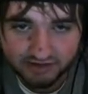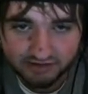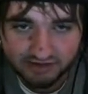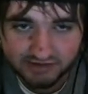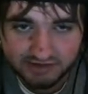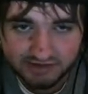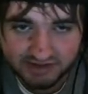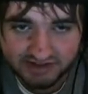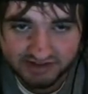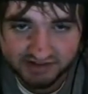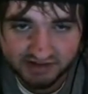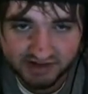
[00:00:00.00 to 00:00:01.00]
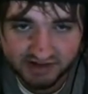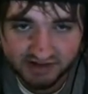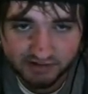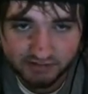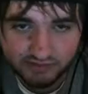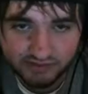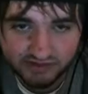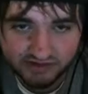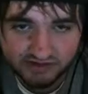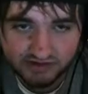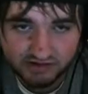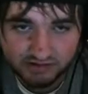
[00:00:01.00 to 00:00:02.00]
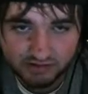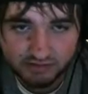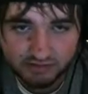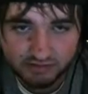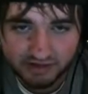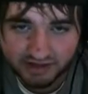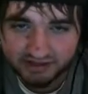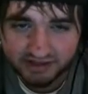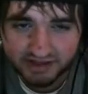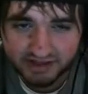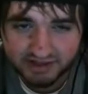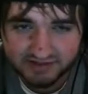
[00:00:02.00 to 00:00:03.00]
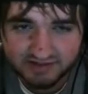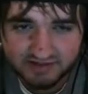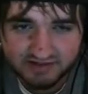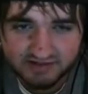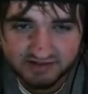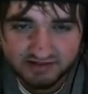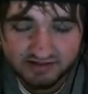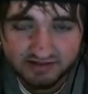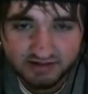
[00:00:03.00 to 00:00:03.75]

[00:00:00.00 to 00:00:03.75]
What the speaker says: There's a chest at the end of this tunnel, but I think it's